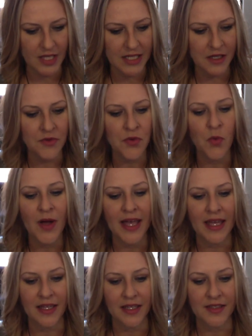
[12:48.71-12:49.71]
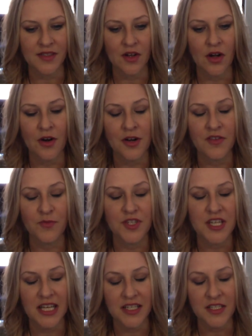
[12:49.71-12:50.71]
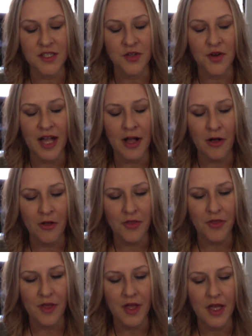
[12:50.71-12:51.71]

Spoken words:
Either way, it's a card of protecting your health,